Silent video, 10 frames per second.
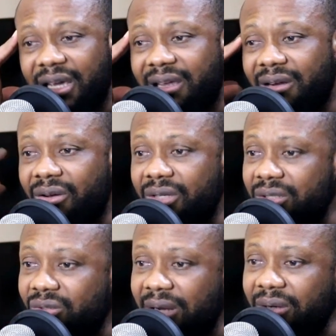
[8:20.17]
you know
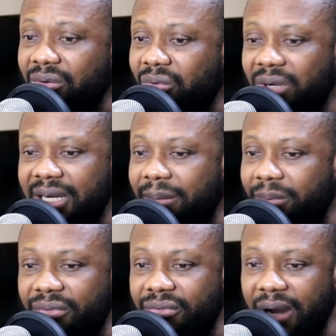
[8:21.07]
i don't know what they
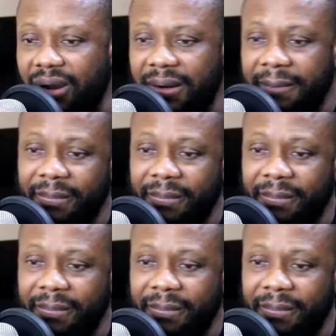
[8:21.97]
prefer